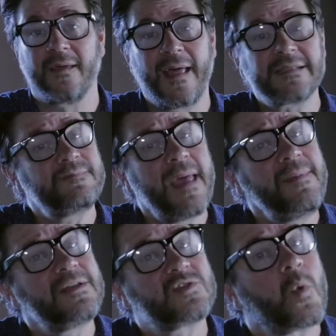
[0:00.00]
That's
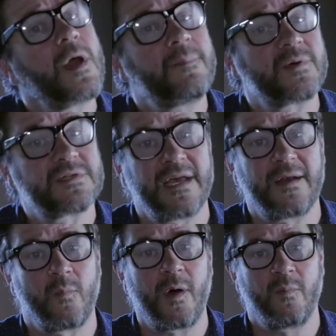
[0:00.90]
maybe 20%
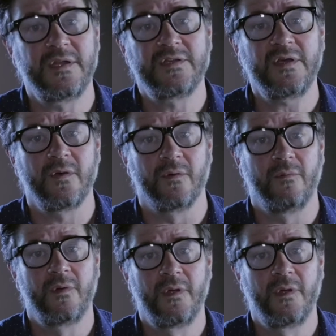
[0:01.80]
of what we do.